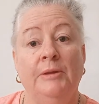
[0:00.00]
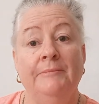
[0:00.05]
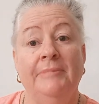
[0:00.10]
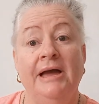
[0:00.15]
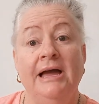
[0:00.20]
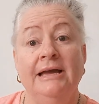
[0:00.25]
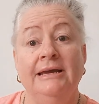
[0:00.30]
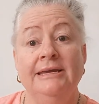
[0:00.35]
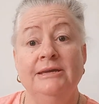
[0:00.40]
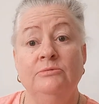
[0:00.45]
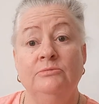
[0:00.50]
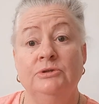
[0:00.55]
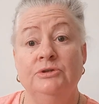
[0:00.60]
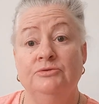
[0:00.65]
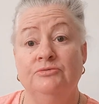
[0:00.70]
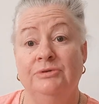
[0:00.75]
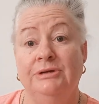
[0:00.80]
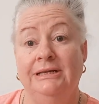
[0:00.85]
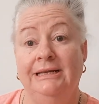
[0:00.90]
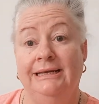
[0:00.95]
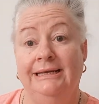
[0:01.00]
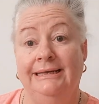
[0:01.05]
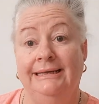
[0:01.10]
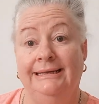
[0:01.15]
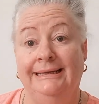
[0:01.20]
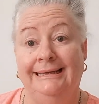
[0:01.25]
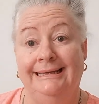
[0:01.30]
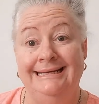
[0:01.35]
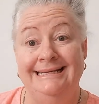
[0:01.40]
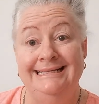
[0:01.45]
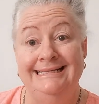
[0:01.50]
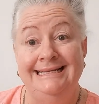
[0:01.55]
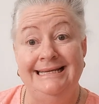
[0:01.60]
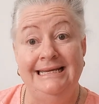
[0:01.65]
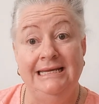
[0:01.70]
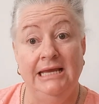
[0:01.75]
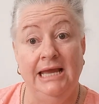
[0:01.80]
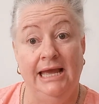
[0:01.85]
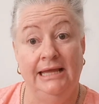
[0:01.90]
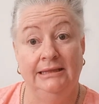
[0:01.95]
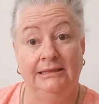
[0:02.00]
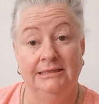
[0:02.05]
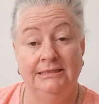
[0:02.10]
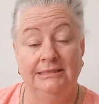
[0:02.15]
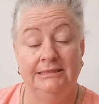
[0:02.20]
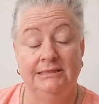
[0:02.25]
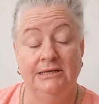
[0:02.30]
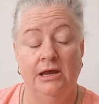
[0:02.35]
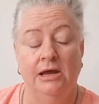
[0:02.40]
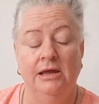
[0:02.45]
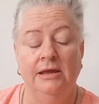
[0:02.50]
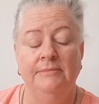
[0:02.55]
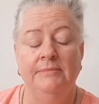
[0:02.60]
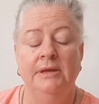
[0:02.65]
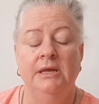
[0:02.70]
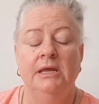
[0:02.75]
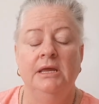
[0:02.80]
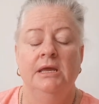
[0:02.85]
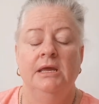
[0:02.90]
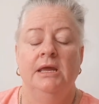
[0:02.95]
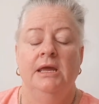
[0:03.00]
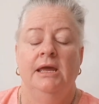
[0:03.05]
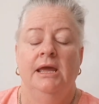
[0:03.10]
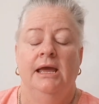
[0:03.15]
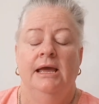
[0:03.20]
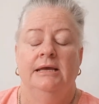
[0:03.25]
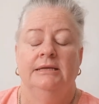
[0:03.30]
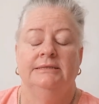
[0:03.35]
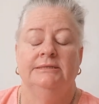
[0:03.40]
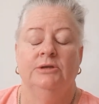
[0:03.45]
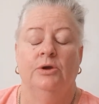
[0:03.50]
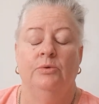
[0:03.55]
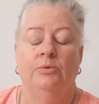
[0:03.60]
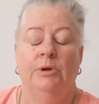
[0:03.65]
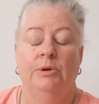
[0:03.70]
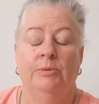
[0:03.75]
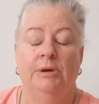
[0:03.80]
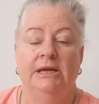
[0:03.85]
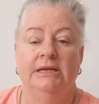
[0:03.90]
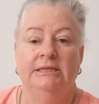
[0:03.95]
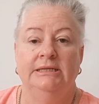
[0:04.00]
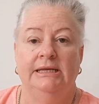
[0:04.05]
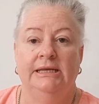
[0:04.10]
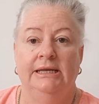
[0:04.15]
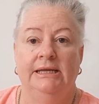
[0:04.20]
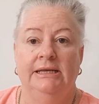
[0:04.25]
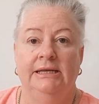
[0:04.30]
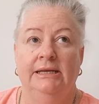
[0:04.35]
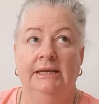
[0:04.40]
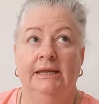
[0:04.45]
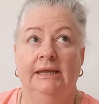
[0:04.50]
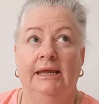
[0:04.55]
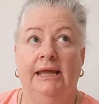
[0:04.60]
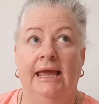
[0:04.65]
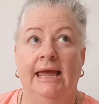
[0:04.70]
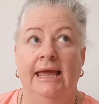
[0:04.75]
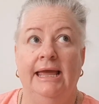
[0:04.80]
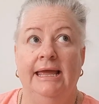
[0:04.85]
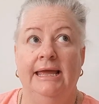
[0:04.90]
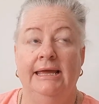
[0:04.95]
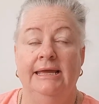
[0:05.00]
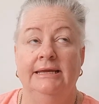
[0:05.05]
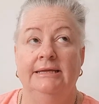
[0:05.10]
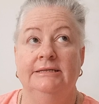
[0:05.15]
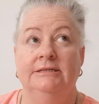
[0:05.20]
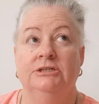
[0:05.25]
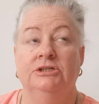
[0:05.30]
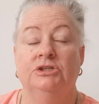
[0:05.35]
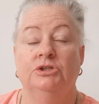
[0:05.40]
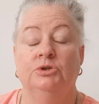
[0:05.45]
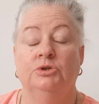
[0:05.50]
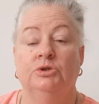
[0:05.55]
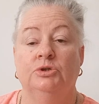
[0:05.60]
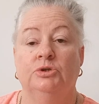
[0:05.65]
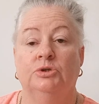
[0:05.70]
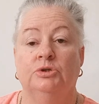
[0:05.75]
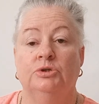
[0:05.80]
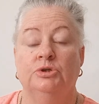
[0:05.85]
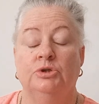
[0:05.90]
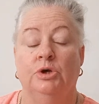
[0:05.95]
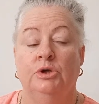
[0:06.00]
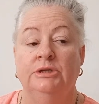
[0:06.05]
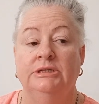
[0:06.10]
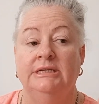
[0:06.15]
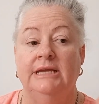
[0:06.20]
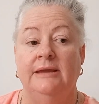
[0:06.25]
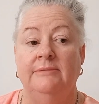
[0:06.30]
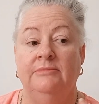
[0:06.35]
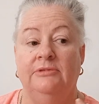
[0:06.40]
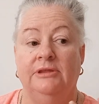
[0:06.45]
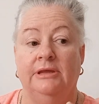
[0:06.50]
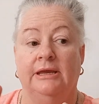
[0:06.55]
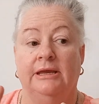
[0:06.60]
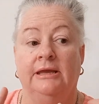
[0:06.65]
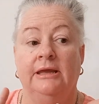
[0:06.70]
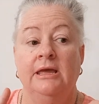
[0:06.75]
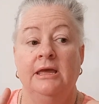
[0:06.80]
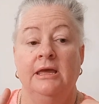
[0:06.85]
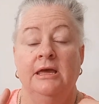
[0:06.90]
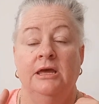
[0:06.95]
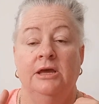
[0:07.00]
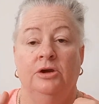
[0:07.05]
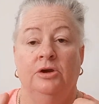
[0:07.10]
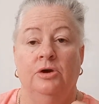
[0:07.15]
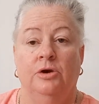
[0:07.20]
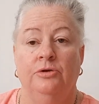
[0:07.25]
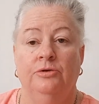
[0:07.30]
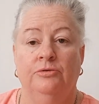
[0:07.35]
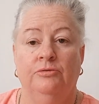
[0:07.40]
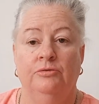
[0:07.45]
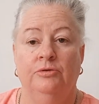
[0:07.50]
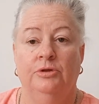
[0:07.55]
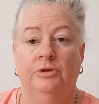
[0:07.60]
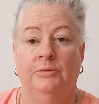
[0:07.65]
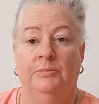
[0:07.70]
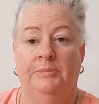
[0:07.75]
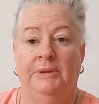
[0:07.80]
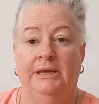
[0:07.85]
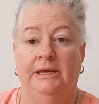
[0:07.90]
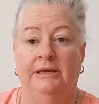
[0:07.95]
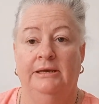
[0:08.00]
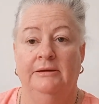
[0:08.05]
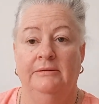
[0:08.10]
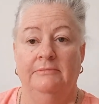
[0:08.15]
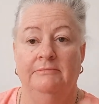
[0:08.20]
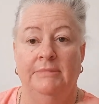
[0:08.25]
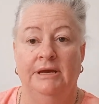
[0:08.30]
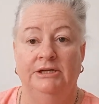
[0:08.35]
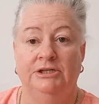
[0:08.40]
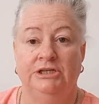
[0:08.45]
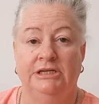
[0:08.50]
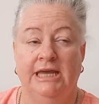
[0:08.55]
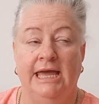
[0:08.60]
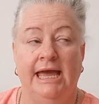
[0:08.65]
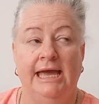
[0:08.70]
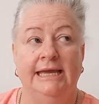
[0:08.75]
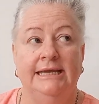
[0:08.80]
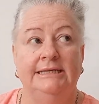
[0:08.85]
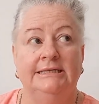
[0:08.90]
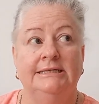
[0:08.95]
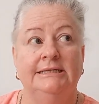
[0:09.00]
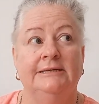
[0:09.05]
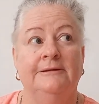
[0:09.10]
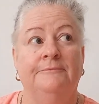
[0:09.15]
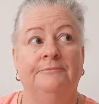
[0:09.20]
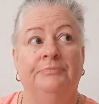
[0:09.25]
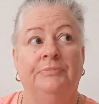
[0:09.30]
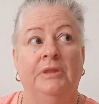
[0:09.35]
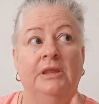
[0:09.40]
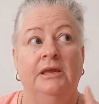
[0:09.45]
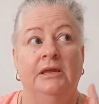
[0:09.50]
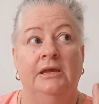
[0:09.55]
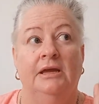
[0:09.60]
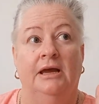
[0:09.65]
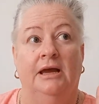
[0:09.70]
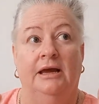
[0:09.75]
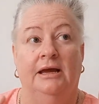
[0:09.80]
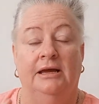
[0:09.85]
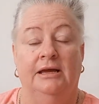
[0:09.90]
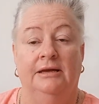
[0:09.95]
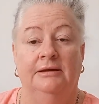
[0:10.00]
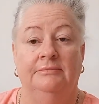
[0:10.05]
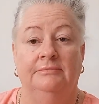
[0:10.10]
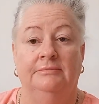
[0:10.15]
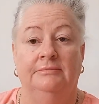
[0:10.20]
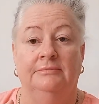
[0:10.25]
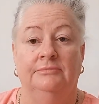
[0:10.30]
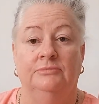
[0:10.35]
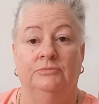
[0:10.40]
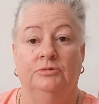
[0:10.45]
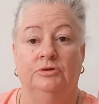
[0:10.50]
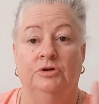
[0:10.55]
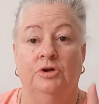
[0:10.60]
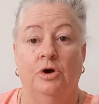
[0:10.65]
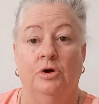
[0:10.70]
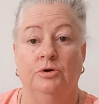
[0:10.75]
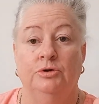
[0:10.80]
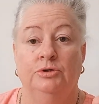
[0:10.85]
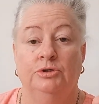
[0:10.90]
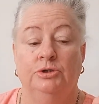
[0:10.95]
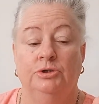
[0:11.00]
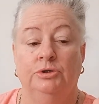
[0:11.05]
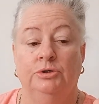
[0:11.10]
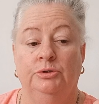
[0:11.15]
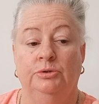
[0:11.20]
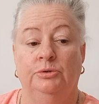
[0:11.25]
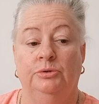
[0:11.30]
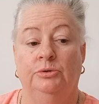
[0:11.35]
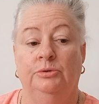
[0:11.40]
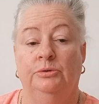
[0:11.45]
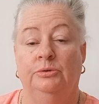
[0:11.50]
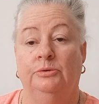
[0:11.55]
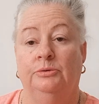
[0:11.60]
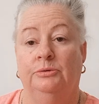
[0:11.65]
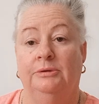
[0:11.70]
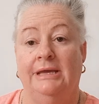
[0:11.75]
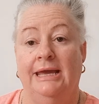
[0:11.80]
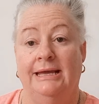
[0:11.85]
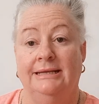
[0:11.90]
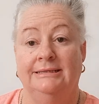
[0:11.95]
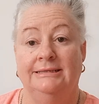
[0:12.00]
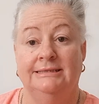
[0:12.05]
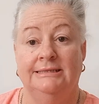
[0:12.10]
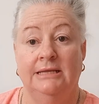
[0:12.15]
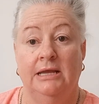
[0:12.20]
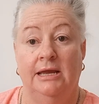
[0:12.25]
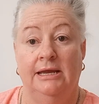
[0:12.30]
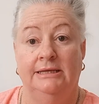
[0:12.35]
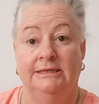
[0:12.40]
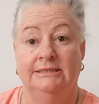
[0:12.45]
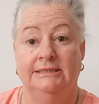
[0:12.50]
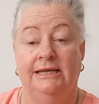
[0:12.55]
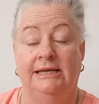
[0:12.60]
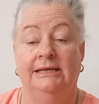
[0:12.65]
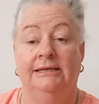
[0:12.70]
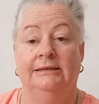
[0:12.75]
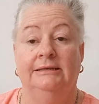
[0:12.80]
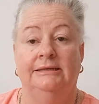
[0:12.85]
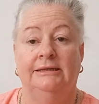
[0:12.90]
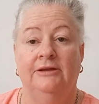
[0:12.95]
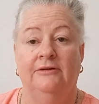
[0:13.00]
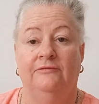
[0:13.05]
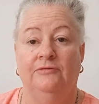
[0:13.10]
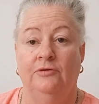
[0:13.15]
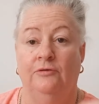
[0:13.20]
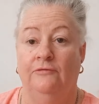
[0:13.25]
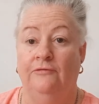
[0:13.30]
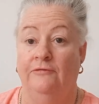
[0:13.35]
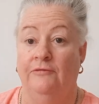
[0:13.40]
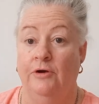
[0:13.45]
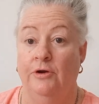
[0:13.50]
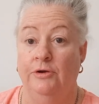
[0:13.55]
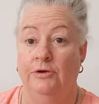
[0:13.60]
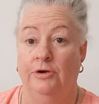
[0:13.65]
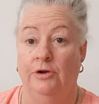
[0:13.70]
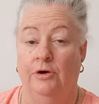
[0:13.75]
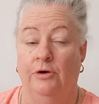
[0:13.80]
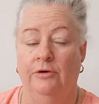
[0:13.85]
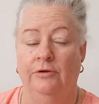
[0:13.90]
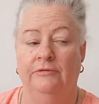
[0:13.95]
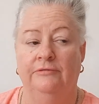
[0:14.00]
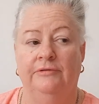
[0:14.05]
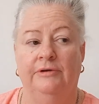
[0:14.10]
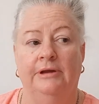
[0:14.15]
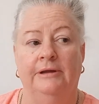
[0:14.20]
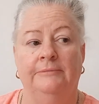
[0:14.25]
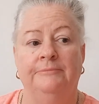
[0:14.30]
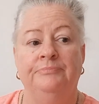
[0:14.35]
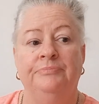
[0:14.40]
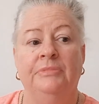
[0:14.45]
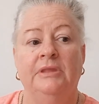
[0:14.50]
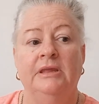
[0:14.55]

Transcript: Parking was really easy at this time. So we went in and so same thing, go through the big mesh gate, go to get signed in, give your phone over,